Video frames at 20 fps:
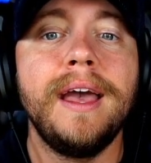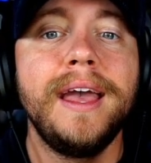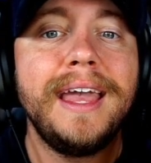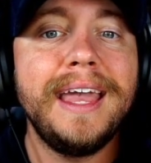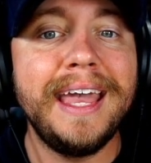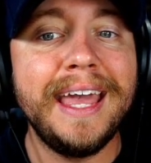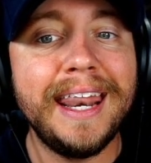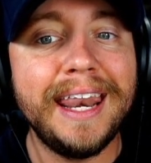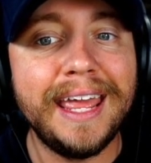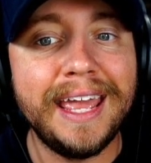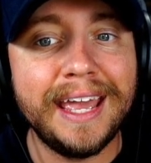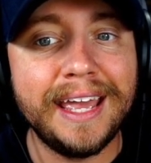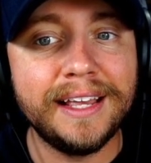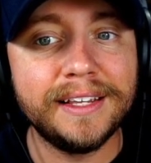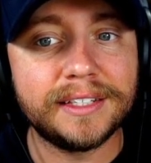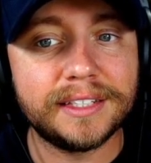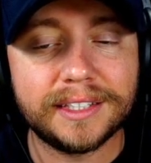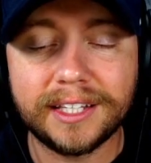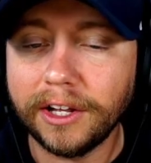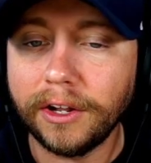it
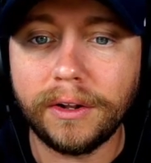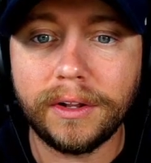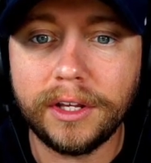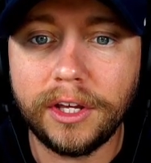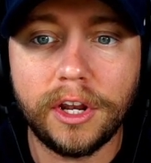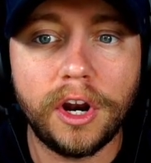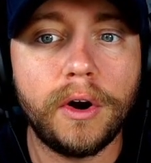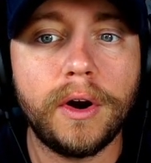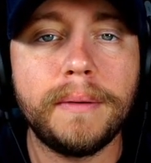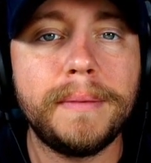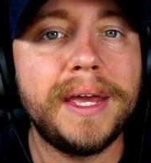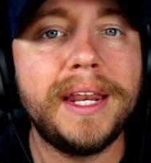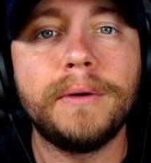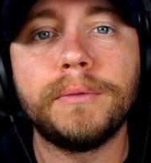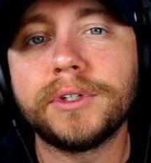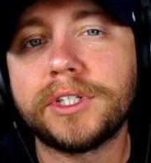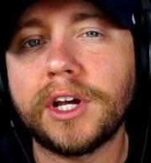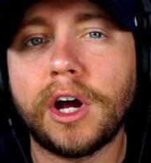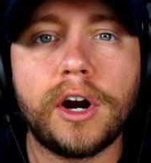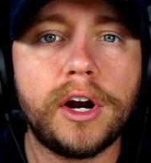is still, you know what I mean? It
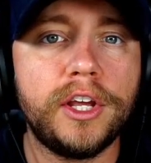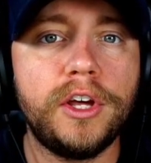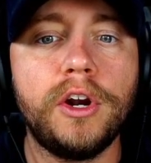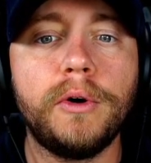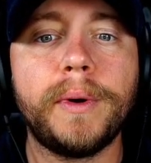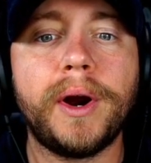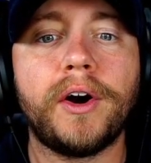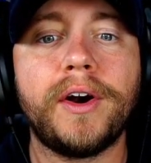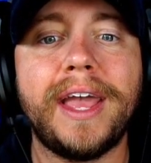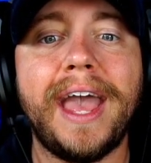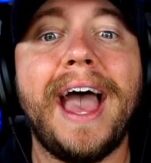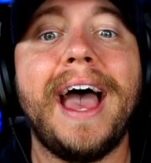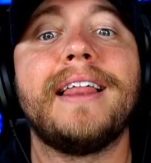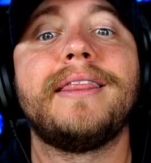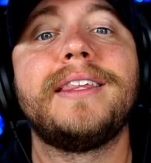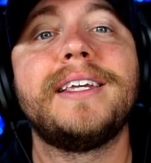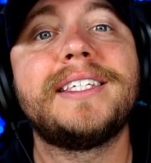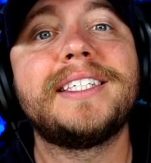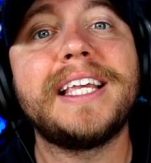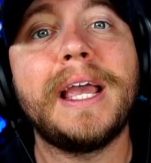was our unit we already had.
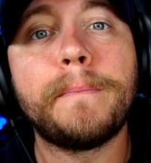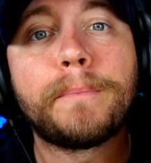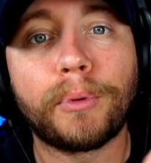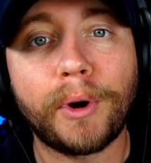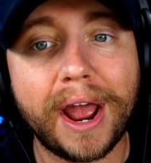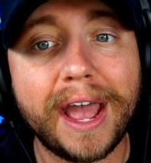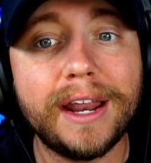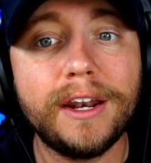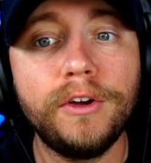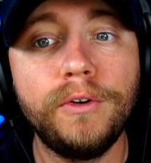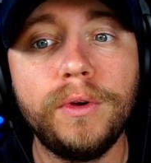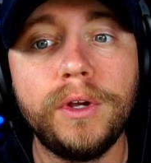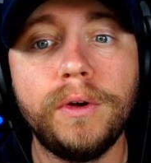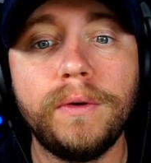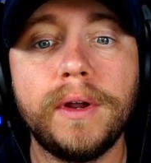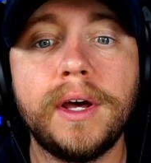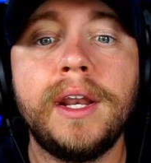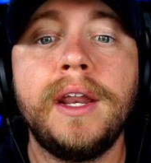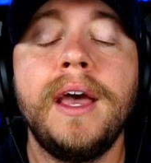This is a brand new unit